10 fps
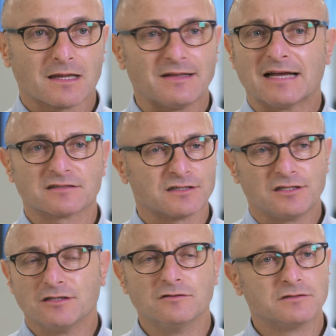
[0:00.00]
And that's a
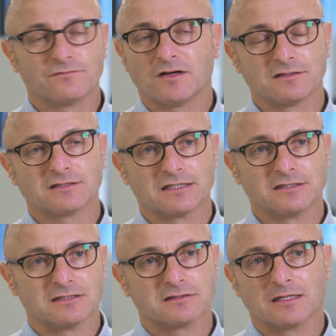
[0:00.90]
huge
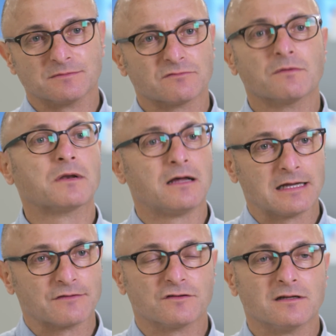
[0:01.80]
advantage in terms of
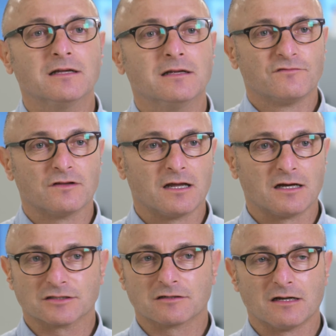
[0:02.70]
applying for
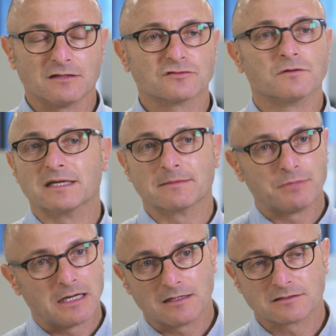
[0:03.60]
larger grants or being
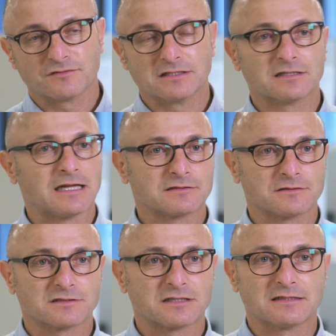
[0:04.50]
part of
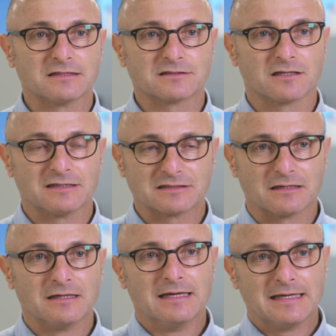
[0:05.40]
international studies. So
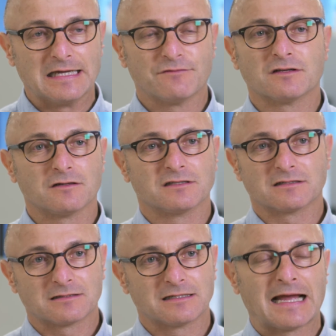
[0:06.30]
even though
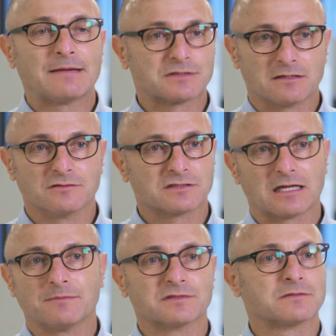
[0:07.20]
the absolute
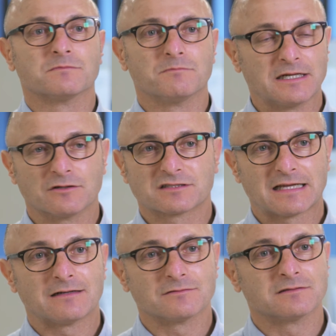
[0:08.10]
sums may not
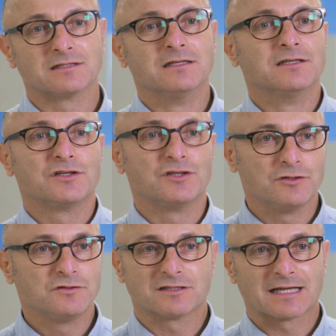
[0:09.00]
sound
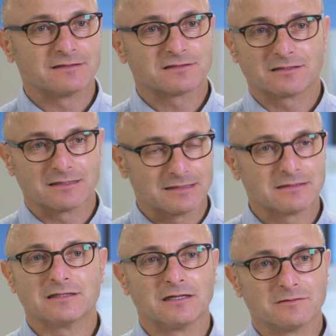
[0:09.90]
huge against the
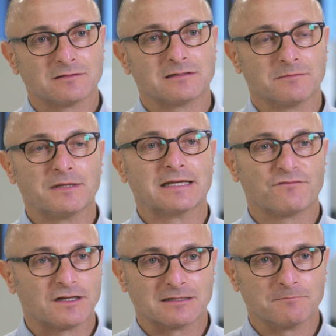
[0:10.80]
big
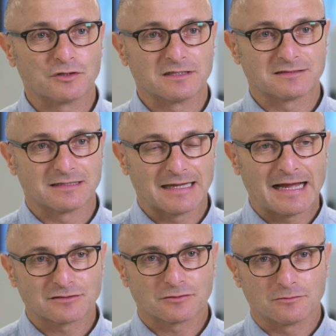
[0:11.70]
funding bodies,
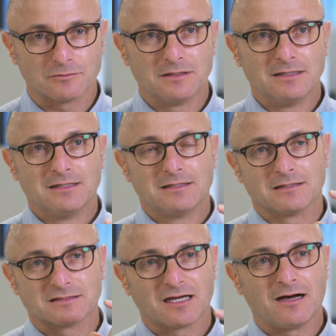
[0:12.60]
the
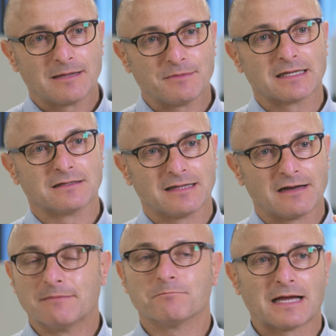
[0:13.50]
timing and
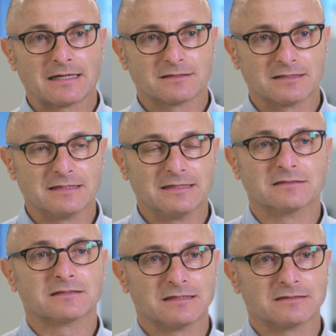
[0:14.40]
their impact
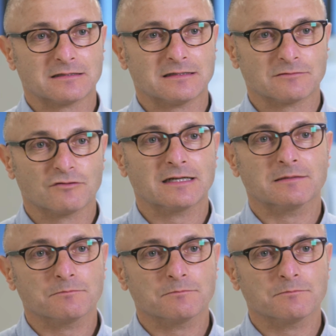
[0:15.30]
is really